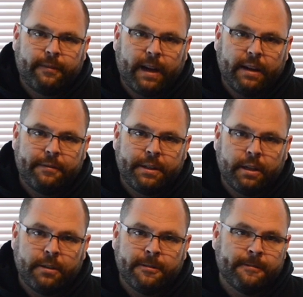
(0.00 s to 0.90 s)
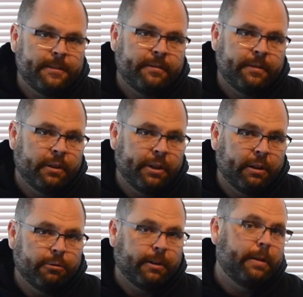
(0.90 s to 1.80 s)
5 tons of
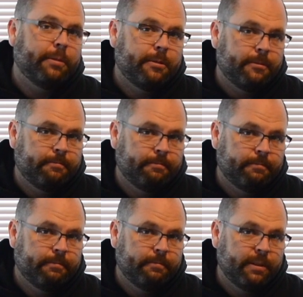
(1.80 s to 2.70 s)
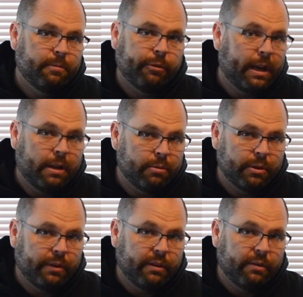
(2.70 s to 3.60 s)
Zinfandel grapes. Some random
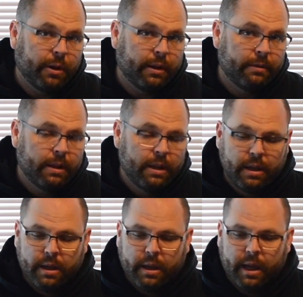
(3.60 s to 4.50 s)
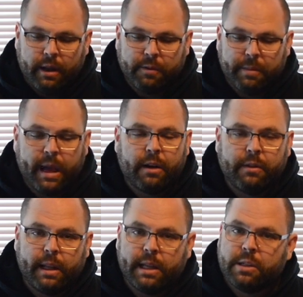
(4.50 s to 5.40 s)
trivia for you. And from that,
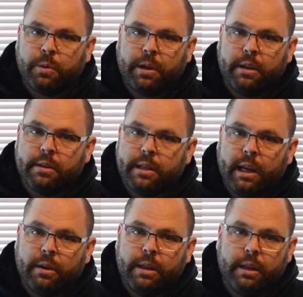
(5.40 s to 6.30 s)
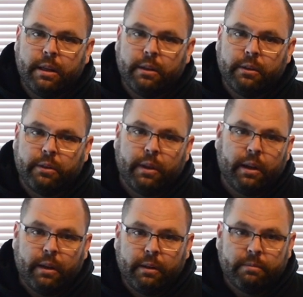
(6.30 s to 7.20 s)
over the last 20 years now, he is
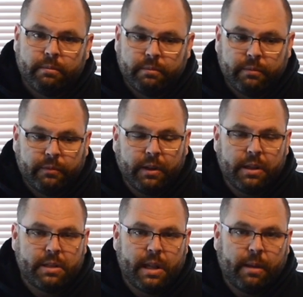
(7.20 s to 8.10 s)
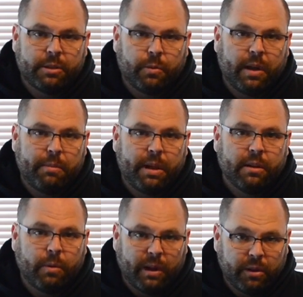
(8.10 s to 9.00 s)
a fairly established
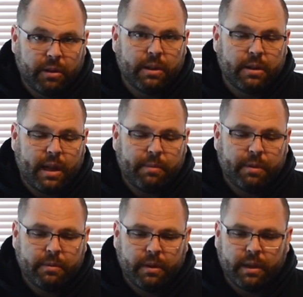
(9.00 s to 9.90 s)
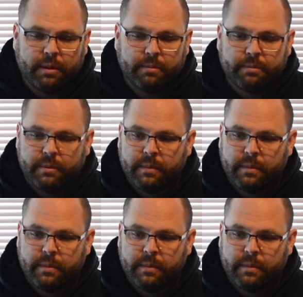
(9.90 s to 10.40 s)
winemaker, well known in Napa.